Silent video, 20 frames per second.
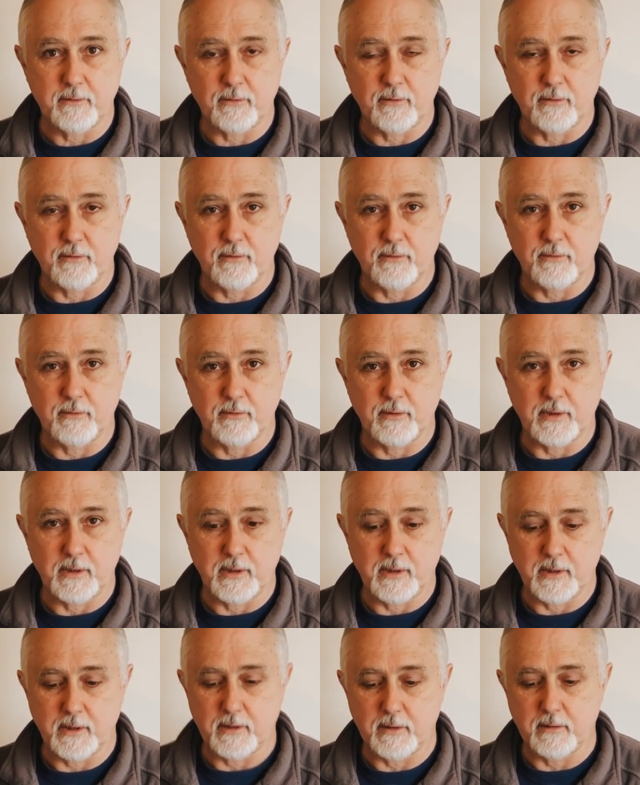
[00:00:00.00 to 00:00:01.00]
to
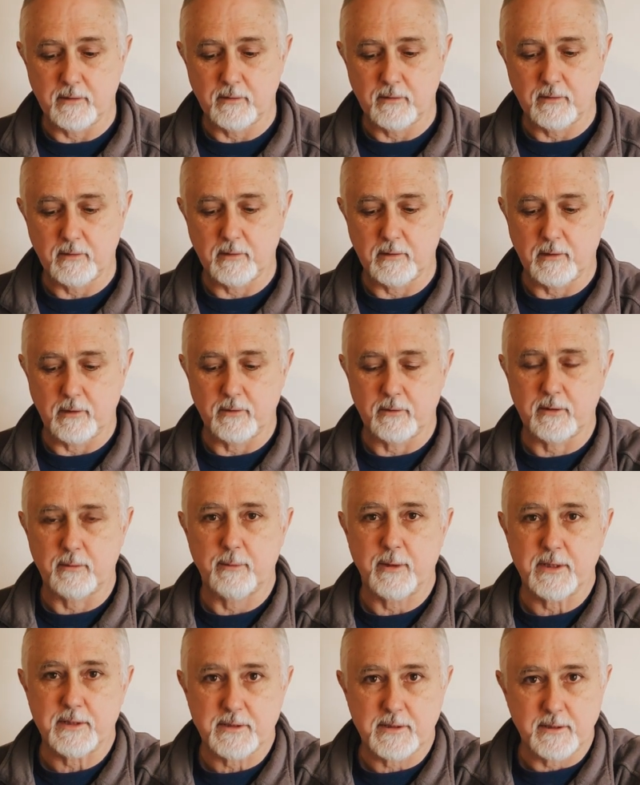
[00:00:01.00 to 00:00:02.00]
the uh, low
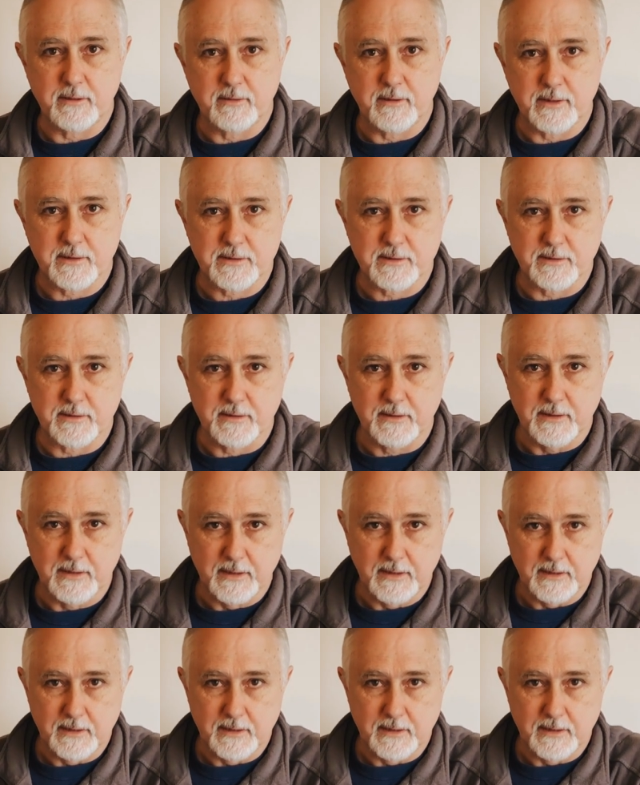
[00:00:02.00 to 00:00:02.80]
capacity tester.